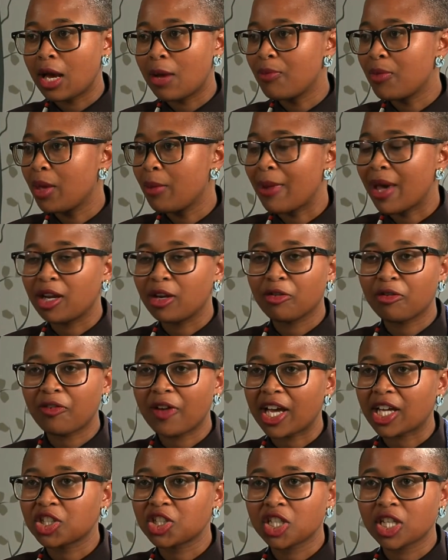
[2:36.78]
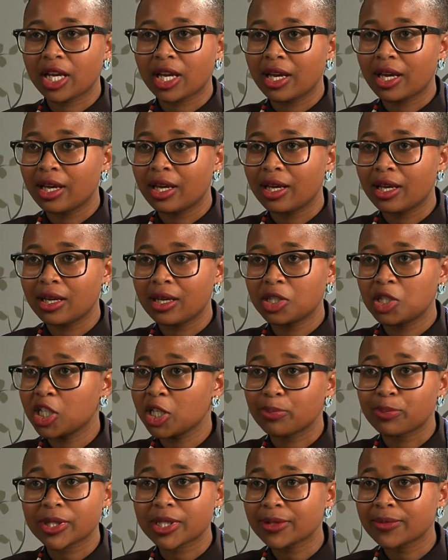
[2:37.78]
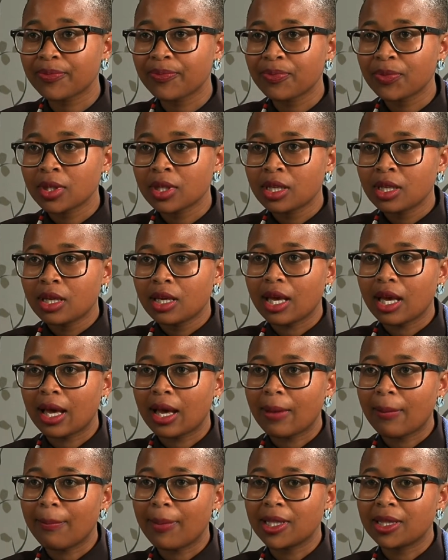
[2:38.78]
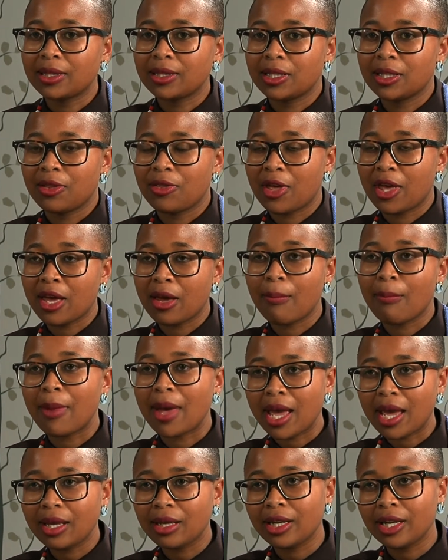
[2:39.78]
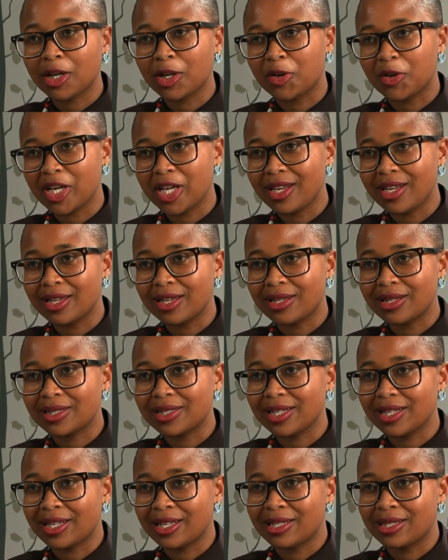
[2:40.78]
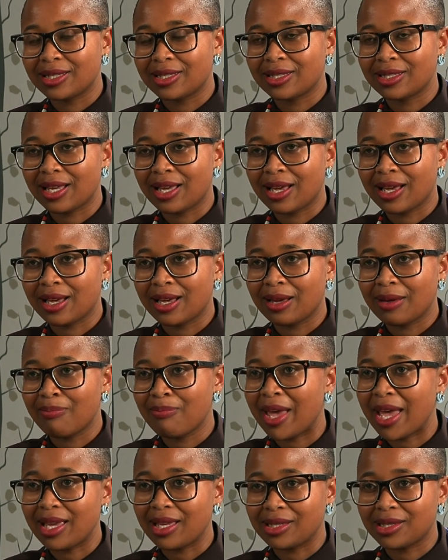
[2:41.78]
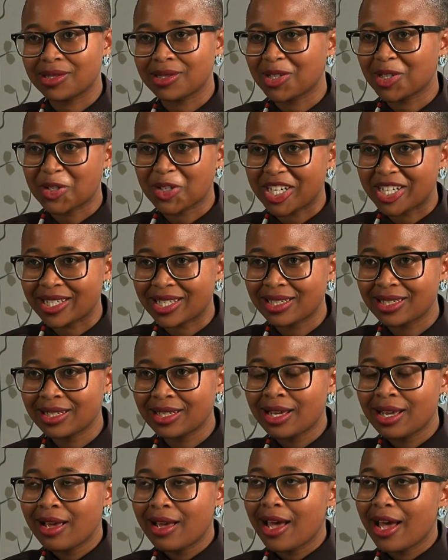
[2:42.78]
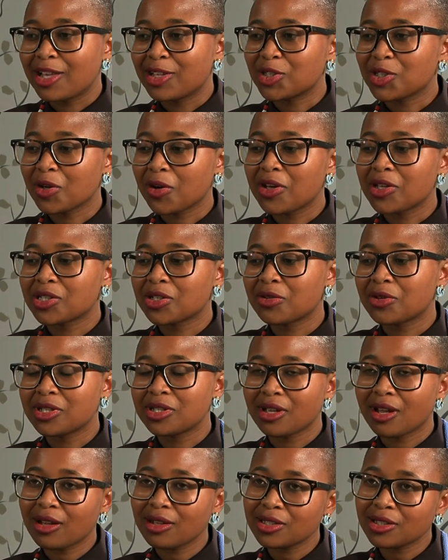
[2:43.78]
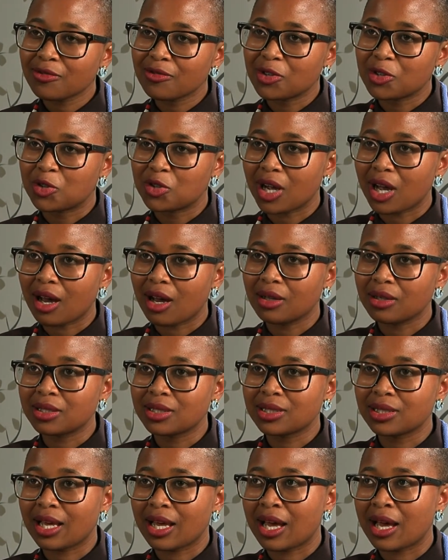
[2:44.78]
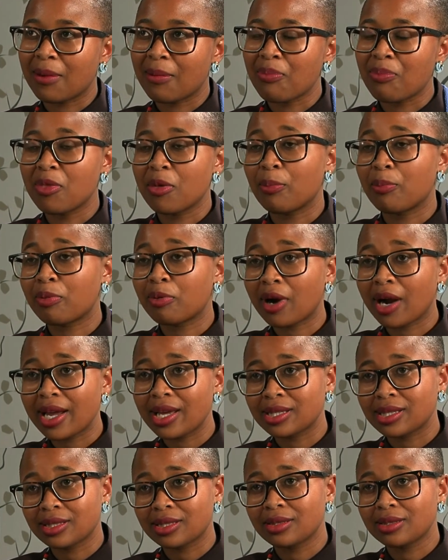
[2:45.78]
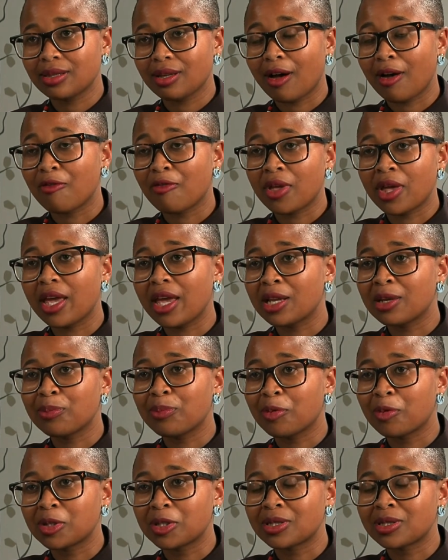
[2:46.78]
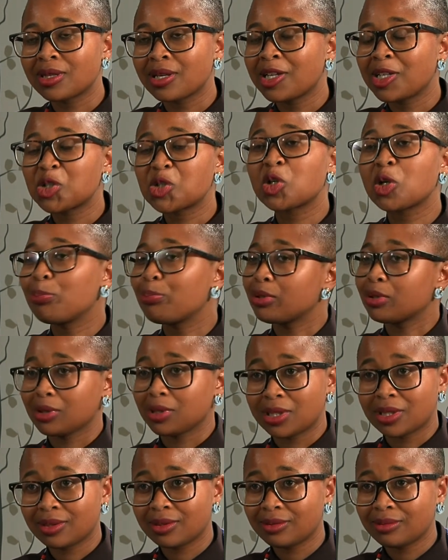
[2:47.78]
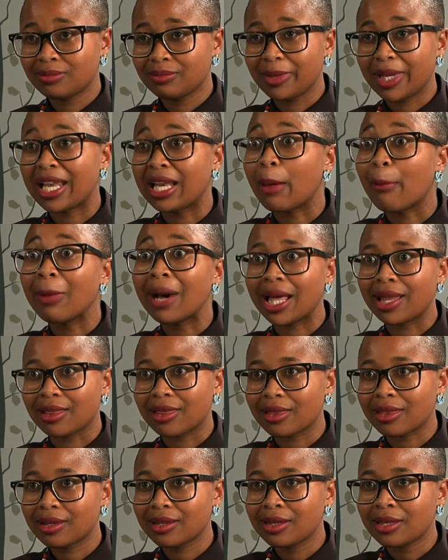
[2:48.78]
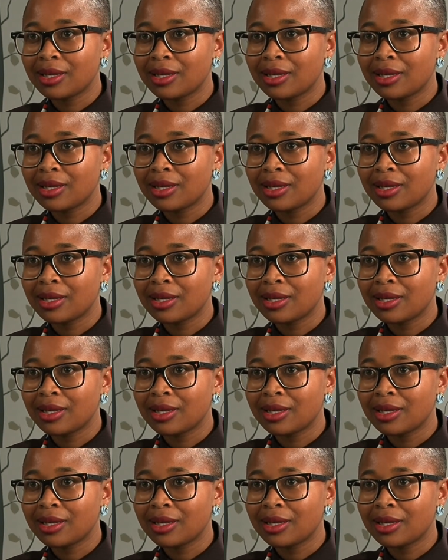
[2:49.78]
They manufacture chips, but their main ingredient is maize, grit. And so as a result of the drought, the price of their inputs tripled in a month.